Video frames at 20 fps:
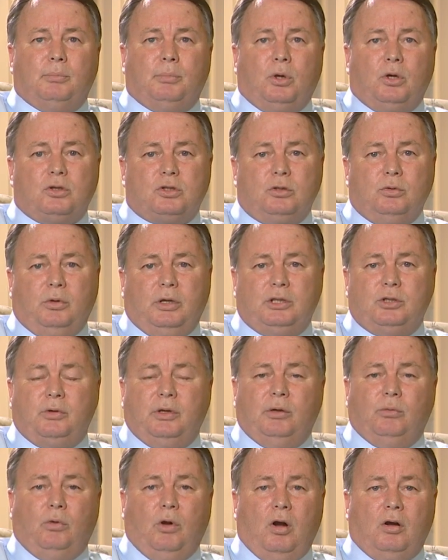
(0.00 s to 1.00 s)
personal
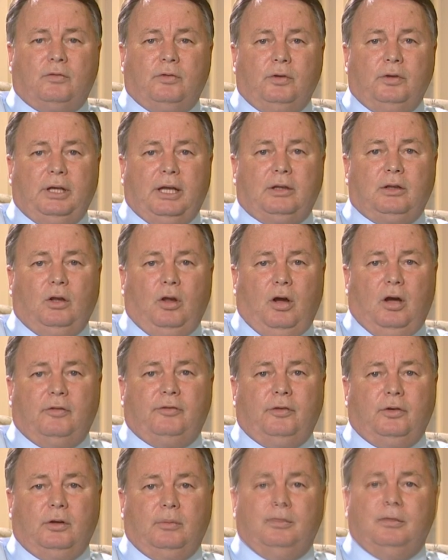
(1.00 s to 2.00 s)
injury and wrongful death law
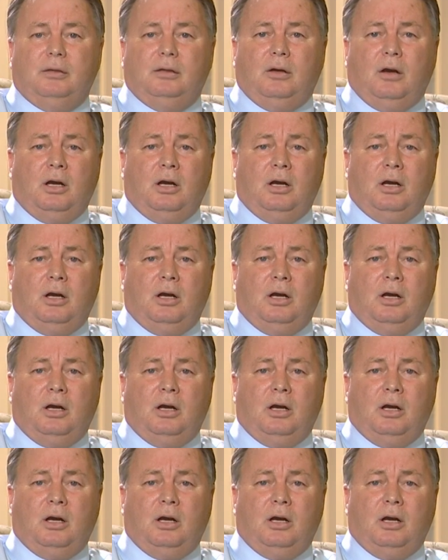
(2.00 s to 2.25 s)
firm.